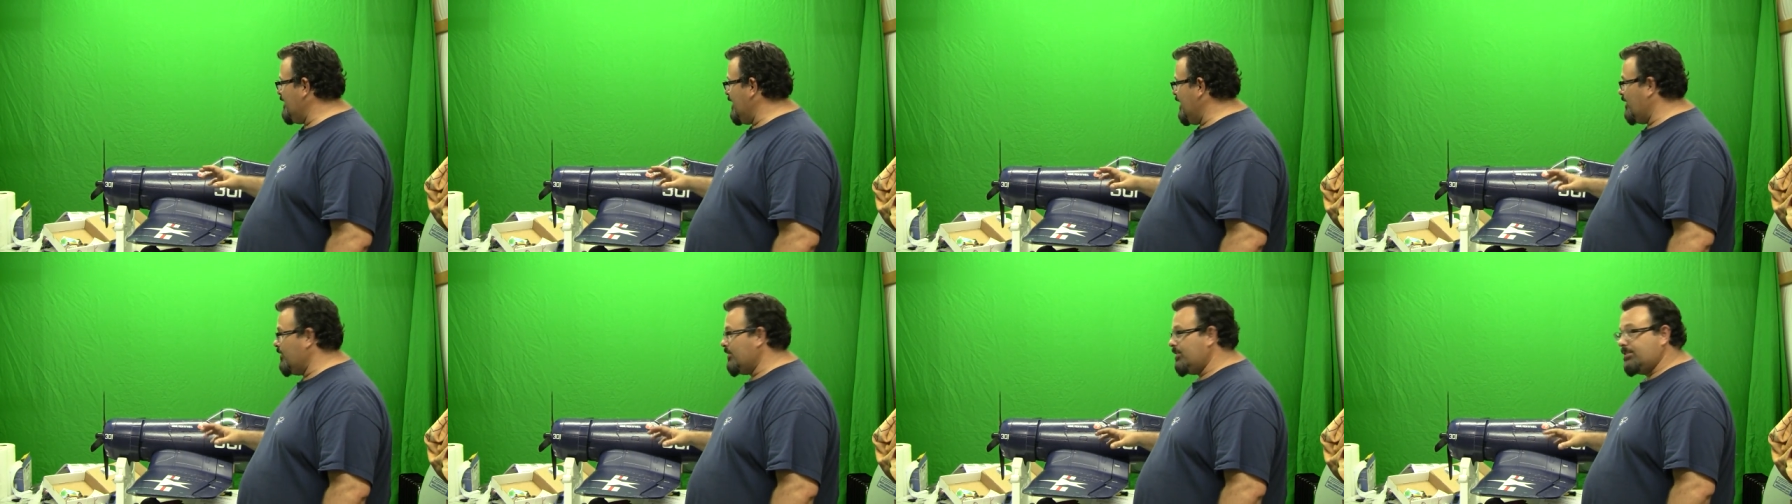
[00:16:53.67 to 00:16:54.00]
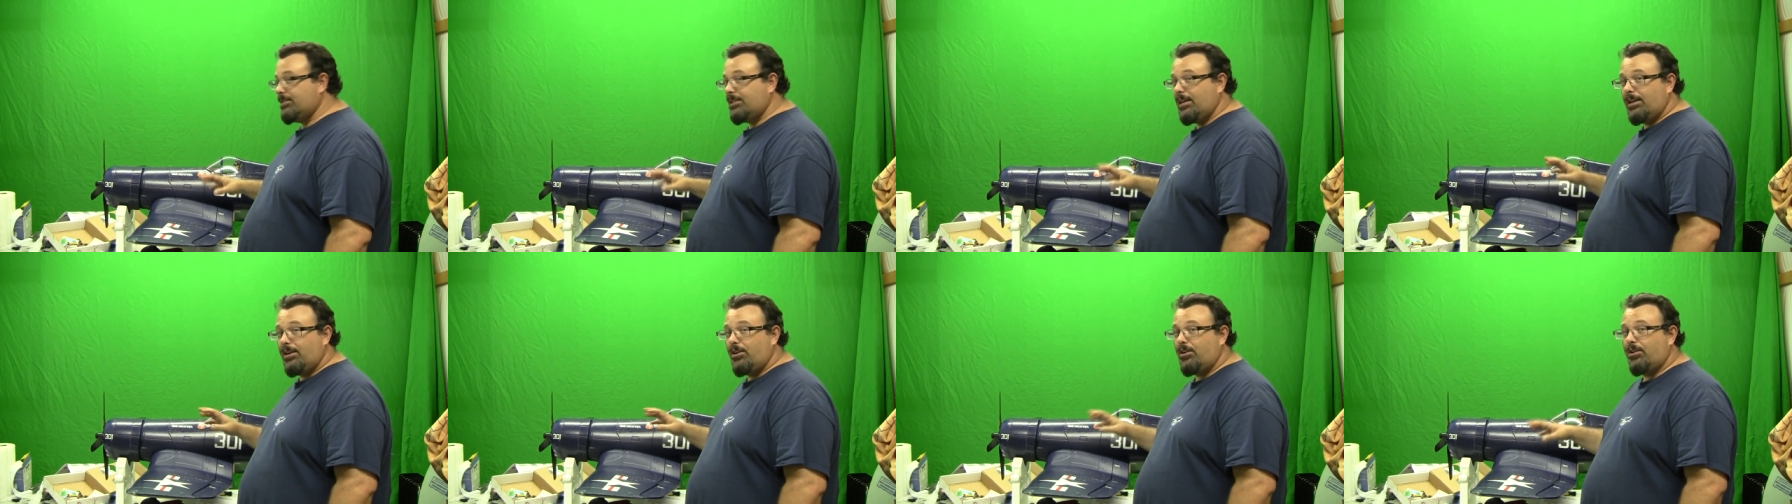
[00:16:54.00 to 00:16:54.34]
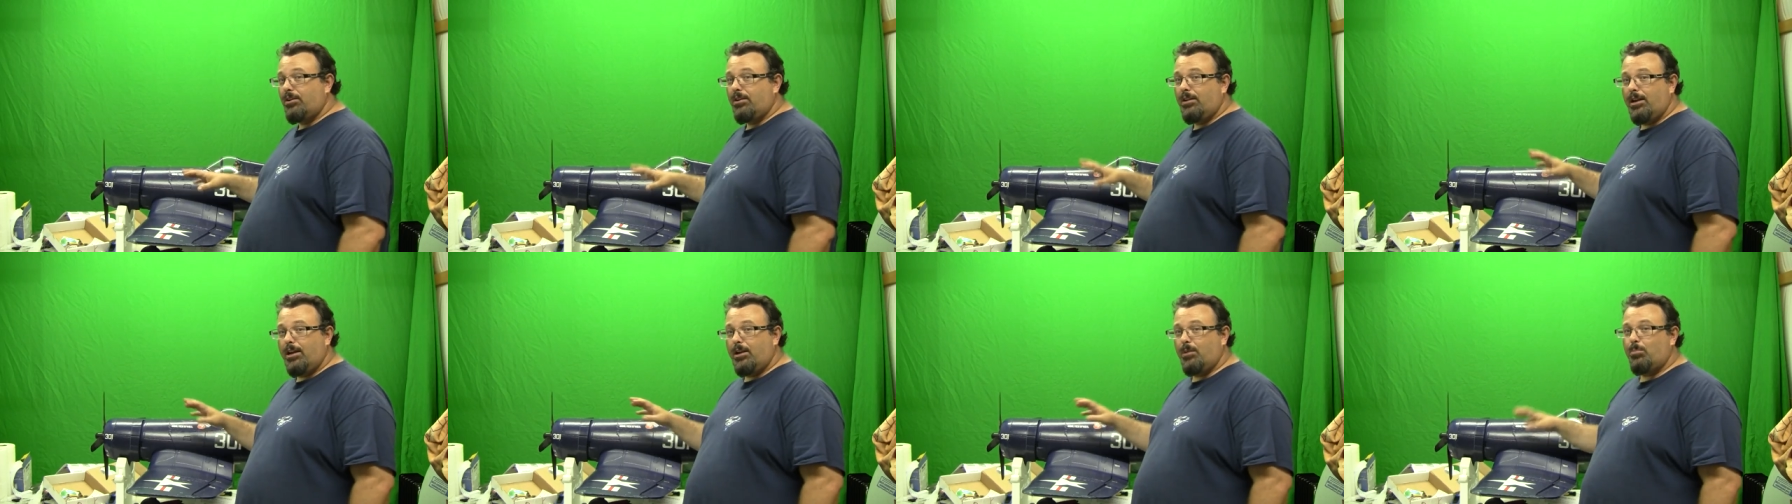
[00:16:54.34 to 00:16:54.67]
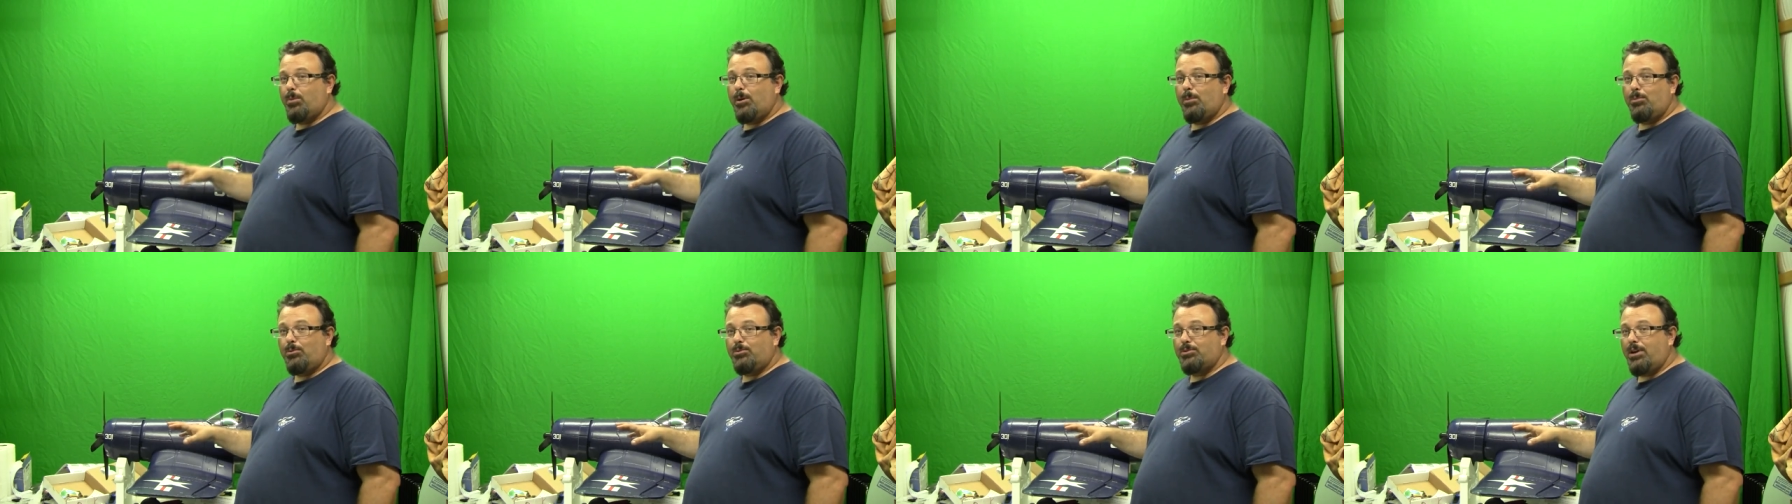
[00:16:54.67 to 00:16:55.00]
now because I'd heard a lot
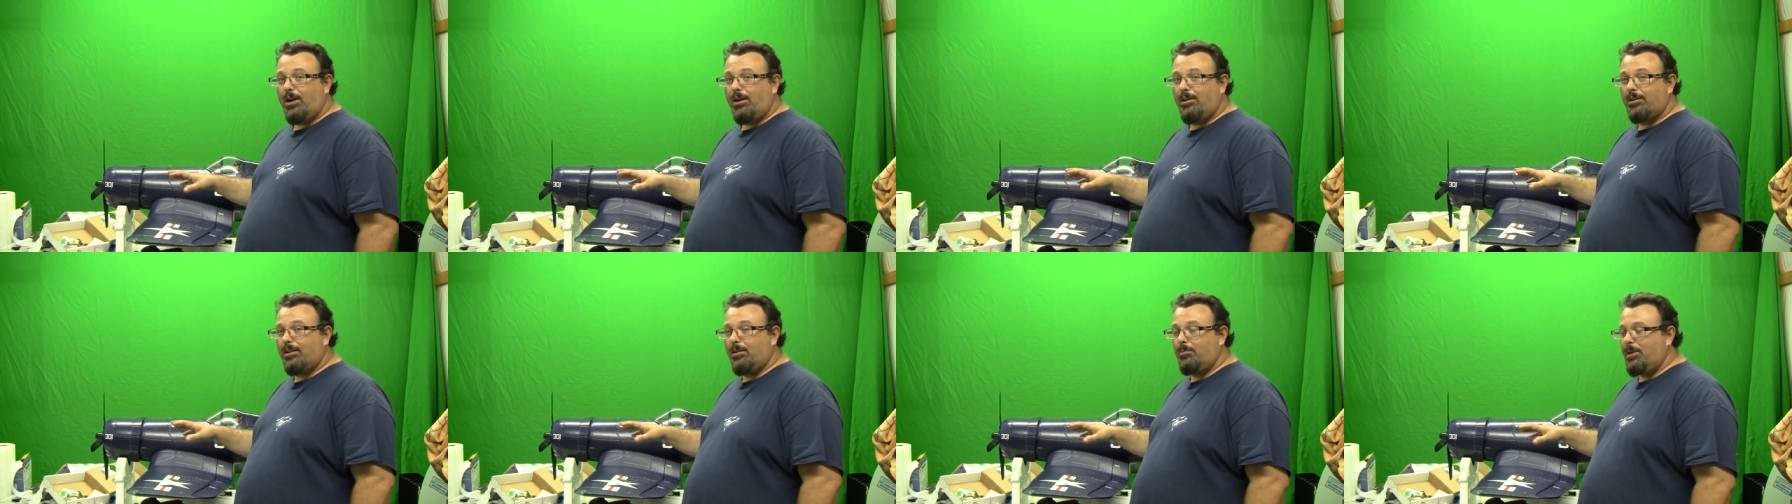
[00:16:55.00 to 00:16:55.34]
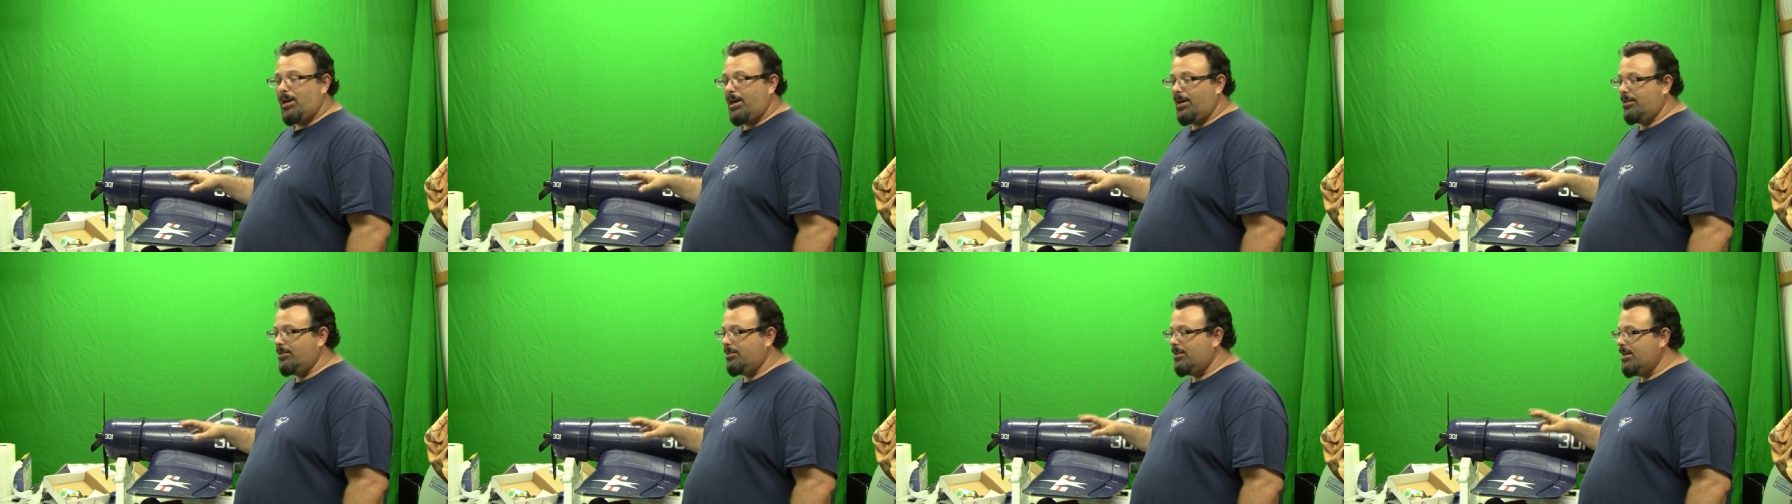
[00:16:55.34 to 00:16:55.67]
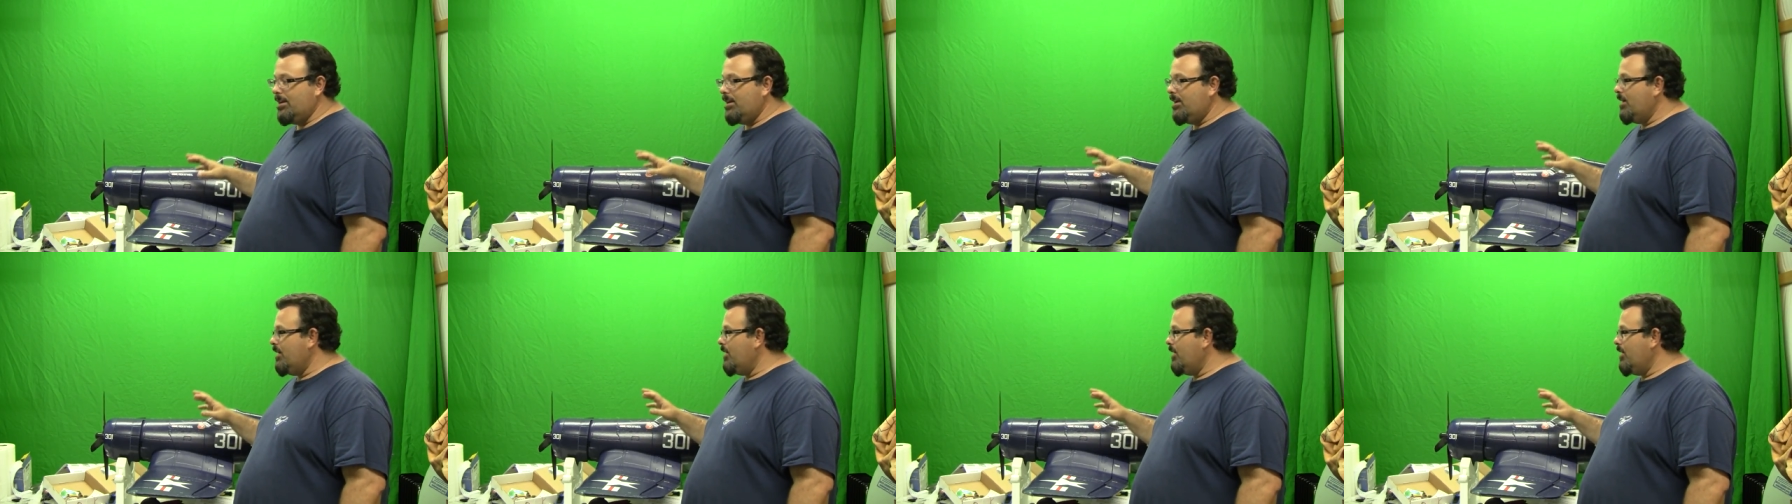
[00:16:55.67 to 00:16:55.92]
of people talking about